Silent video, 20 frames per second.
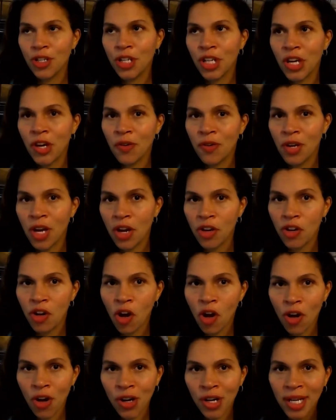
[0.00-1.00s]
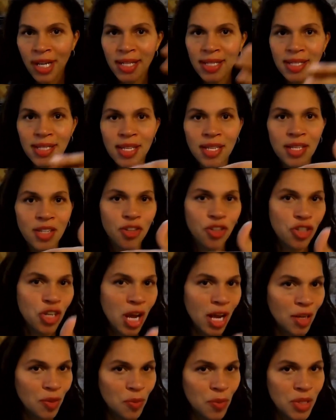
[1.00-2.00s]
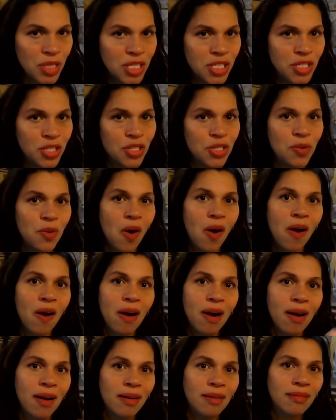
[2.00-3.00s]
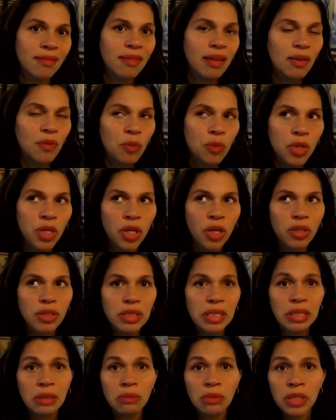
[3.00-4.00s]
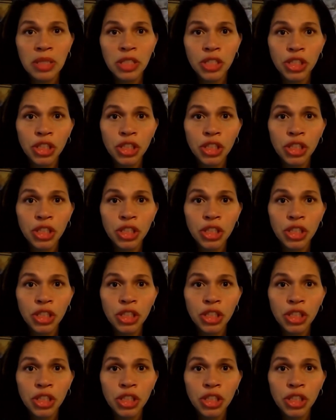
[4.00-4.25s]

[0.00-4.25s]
not an artist and your child wants to do art, and it's like, what do?